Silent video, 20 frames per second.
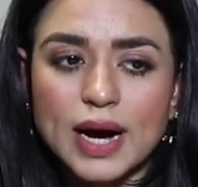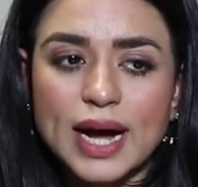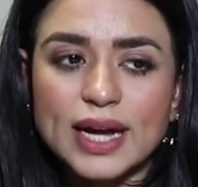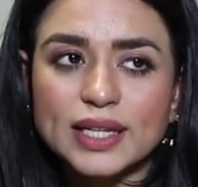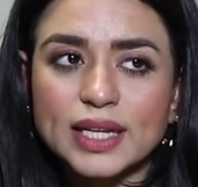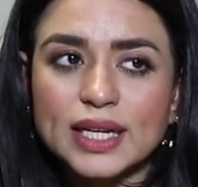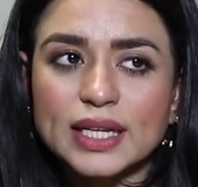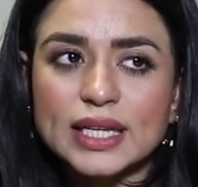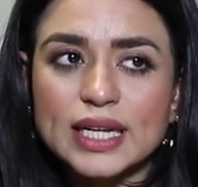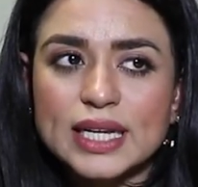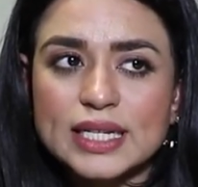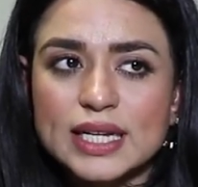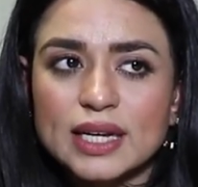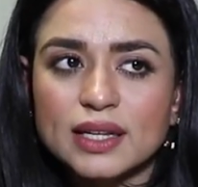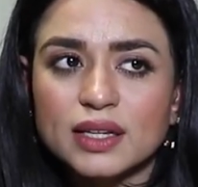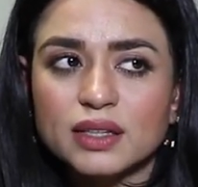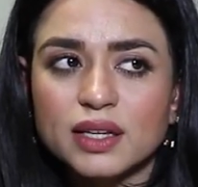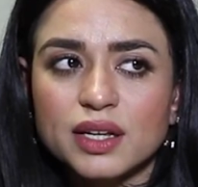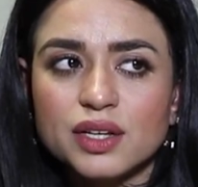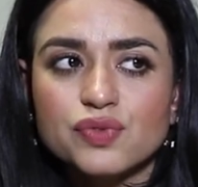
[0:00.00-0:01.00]
I think these are
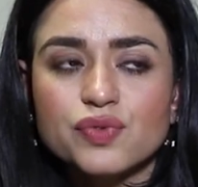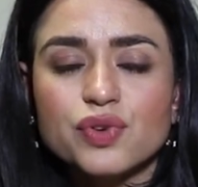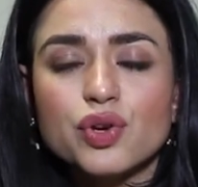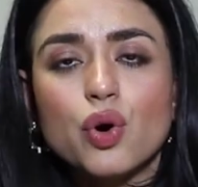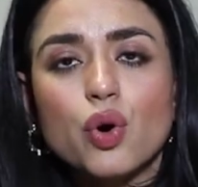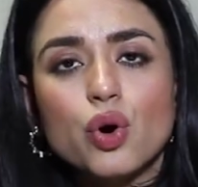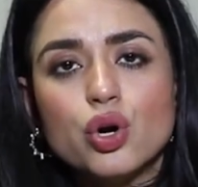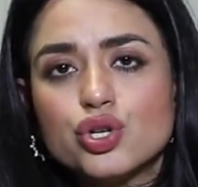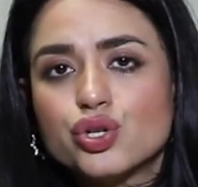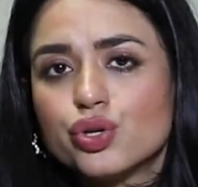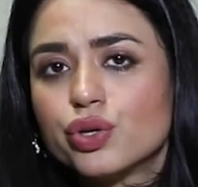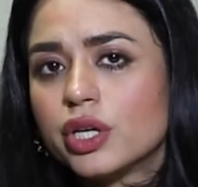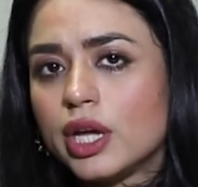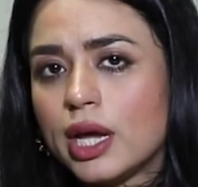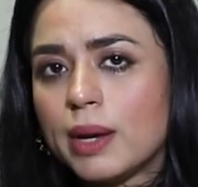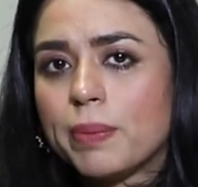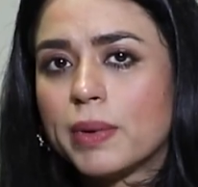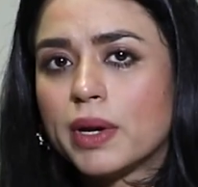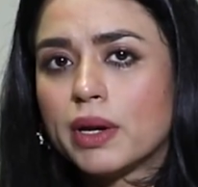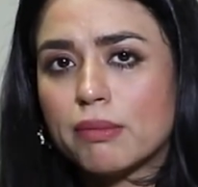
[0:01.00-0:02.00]
the things we all should
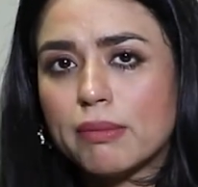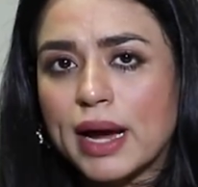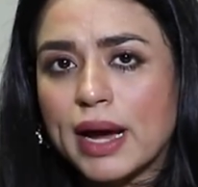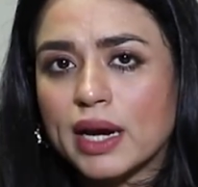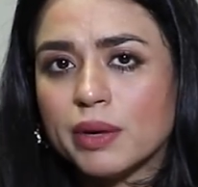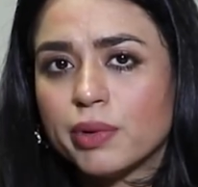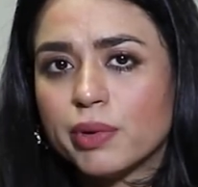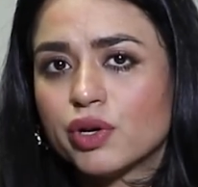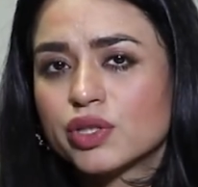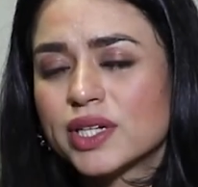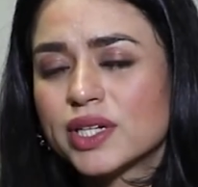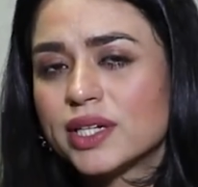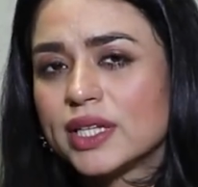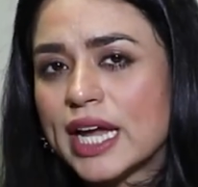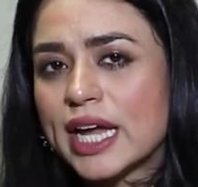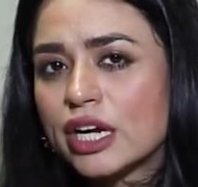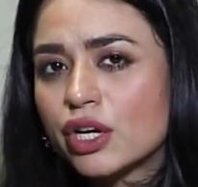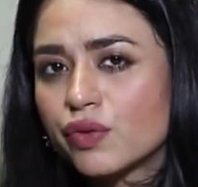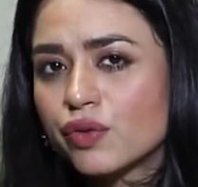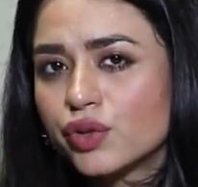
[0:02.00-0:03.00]
keep in mind because at
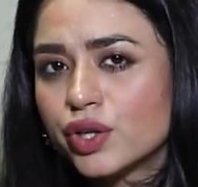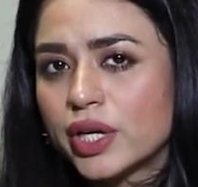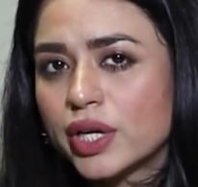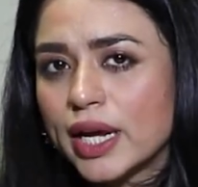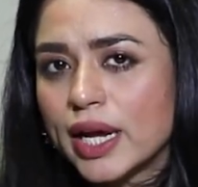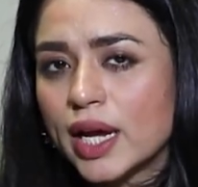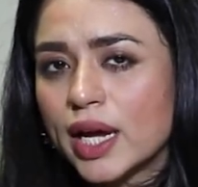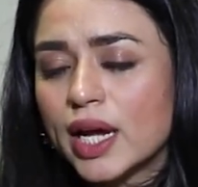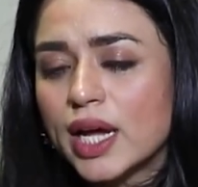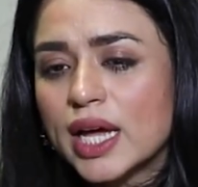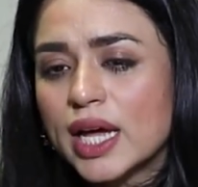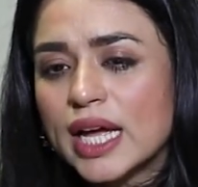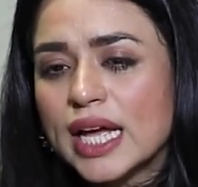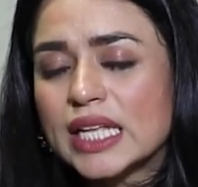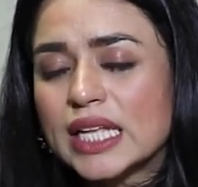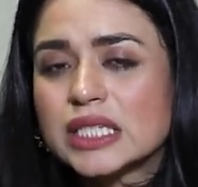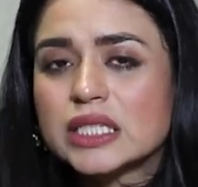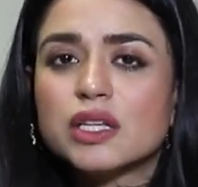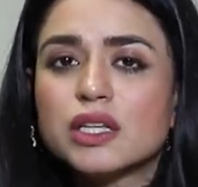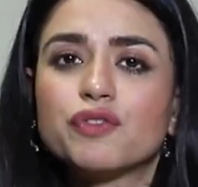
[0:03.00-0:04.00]
the end of the day,
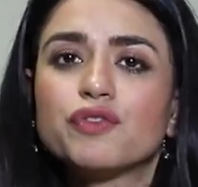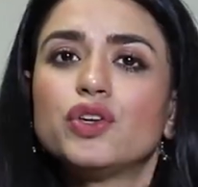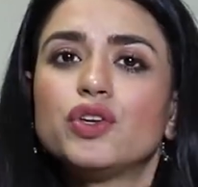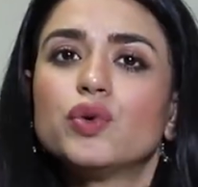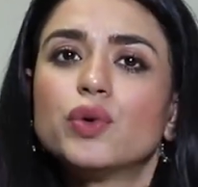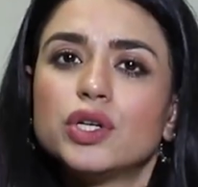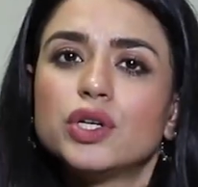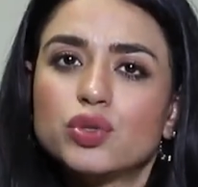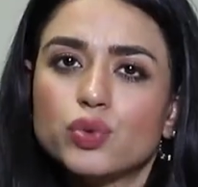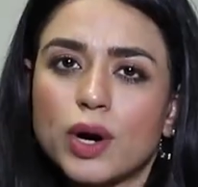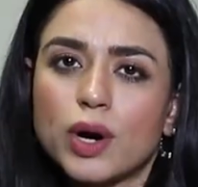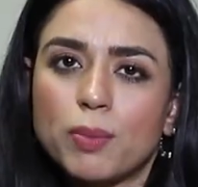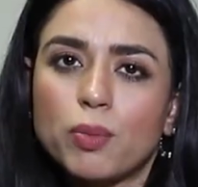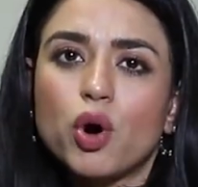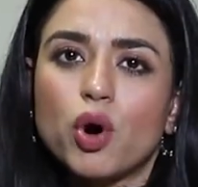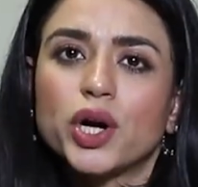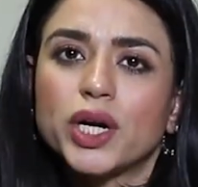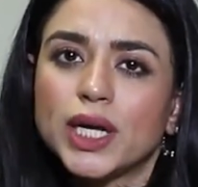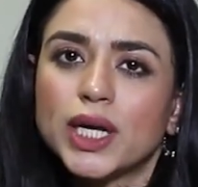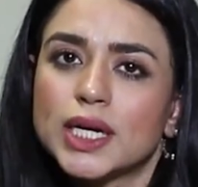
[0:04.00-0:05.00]
it's the fuel to our
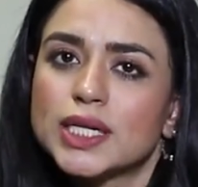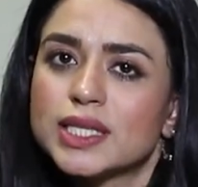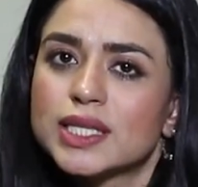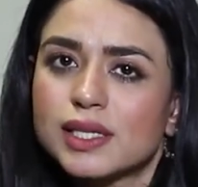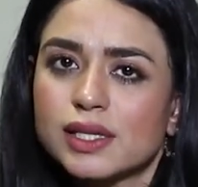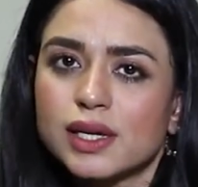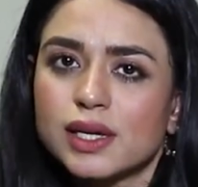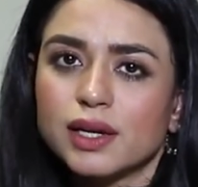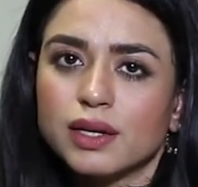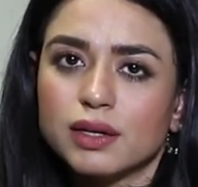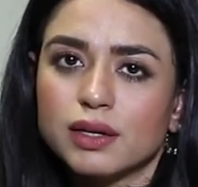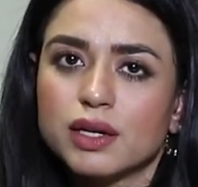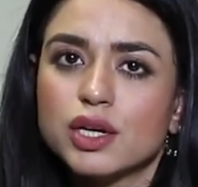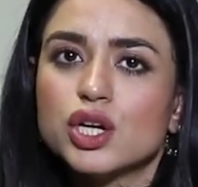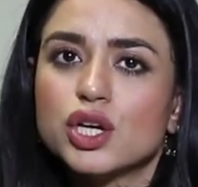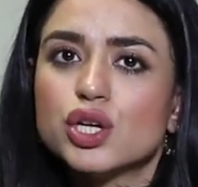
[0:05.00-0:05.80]
body and skin.